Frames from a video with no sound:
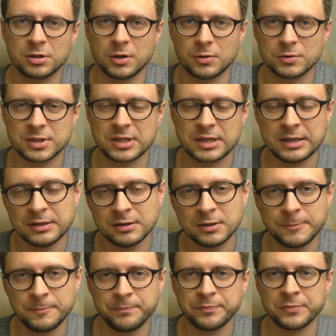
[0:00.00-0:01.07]
outside
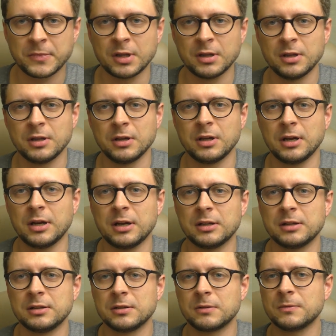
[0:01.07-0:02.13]

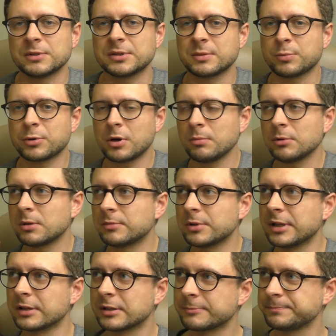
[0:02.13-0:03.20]
and there was a problem
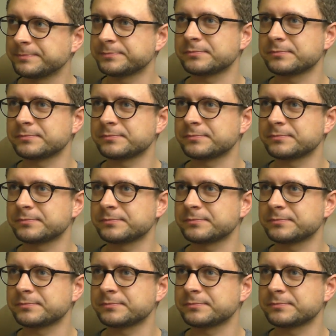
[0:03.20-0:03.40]
that